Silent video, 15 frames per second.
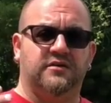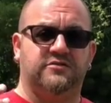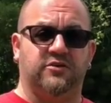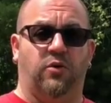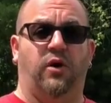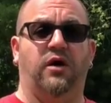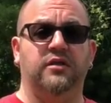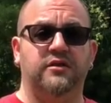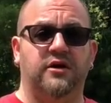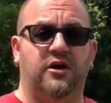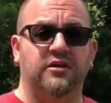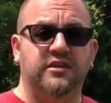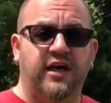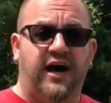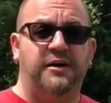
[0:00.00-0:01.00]
So all in
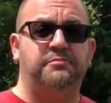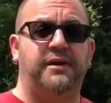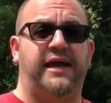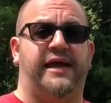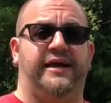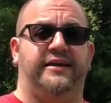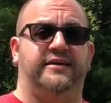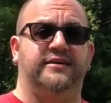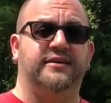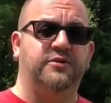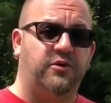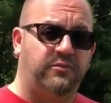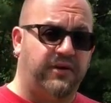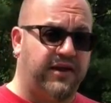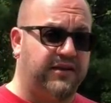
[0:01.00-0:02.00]
all, not bad.
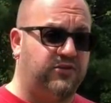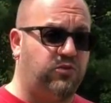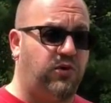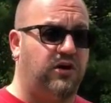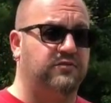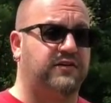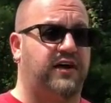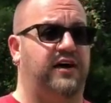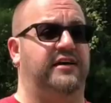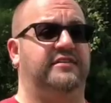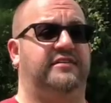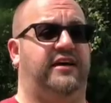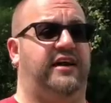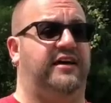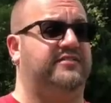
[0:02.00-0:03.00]
We made twelve
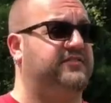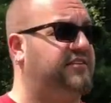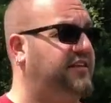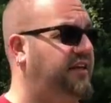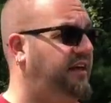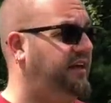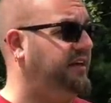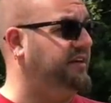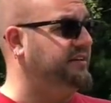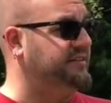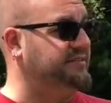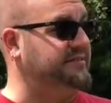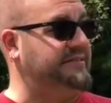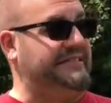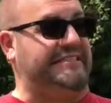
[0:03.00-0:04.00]
contacts today
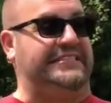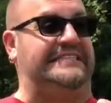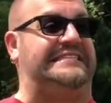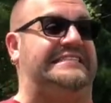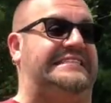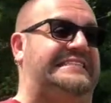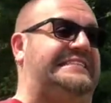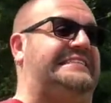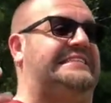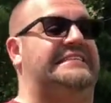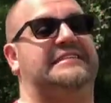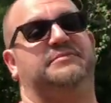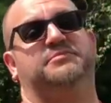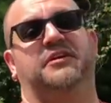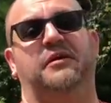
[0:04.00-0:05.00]
in
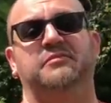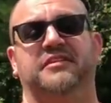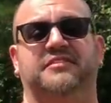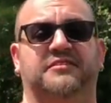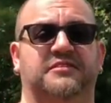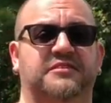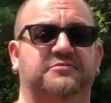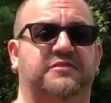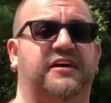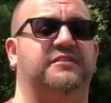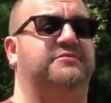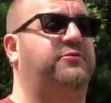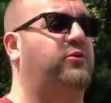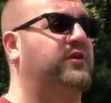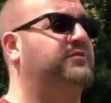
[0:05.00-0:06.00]
eh, probably
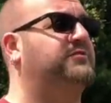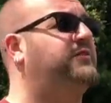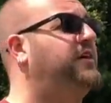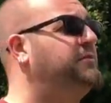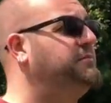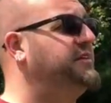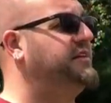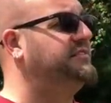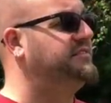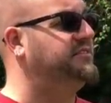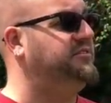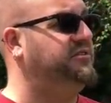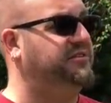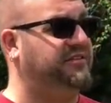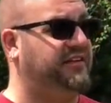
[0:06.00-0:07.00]
thirty-five, forty-five minutes it
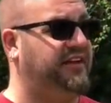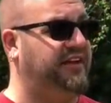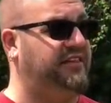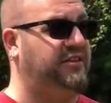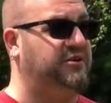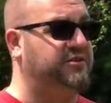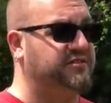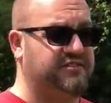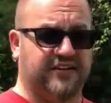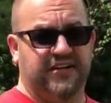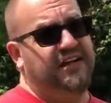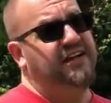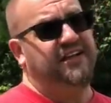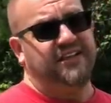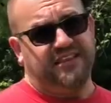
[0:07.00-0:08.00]
took to get those.
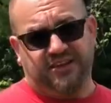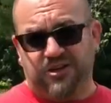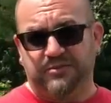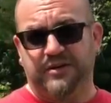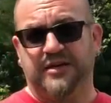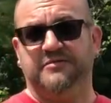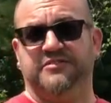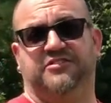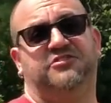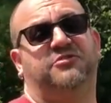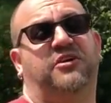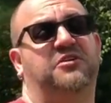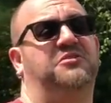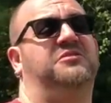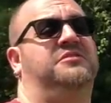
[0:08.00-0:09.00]
A little bit of a
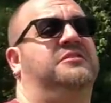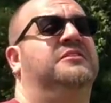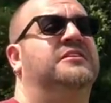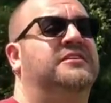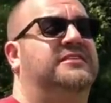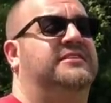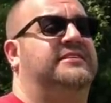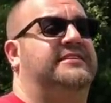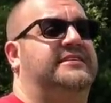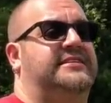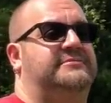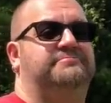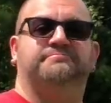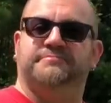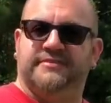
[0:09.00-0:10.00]
struggle.
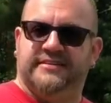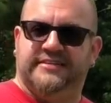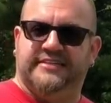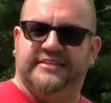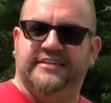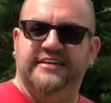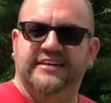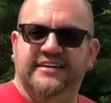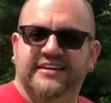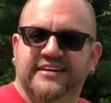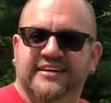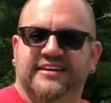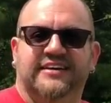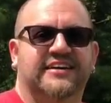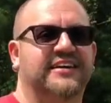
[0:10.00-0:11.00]
Um, uh,
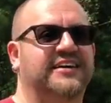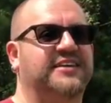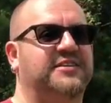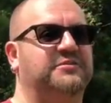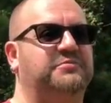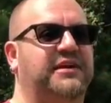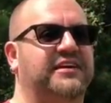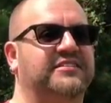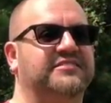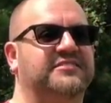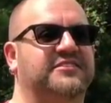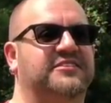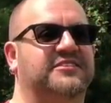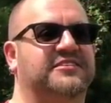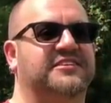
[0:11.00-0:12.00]
The bands
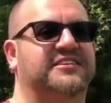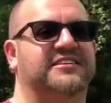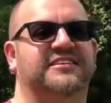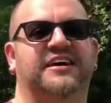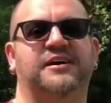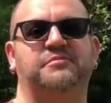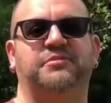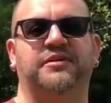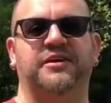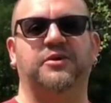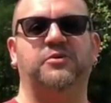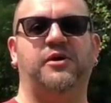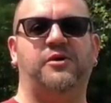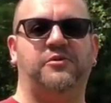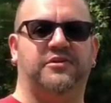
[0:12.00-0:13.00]
are uh, not playing
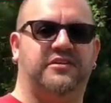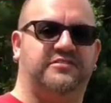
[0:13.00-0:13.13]
well with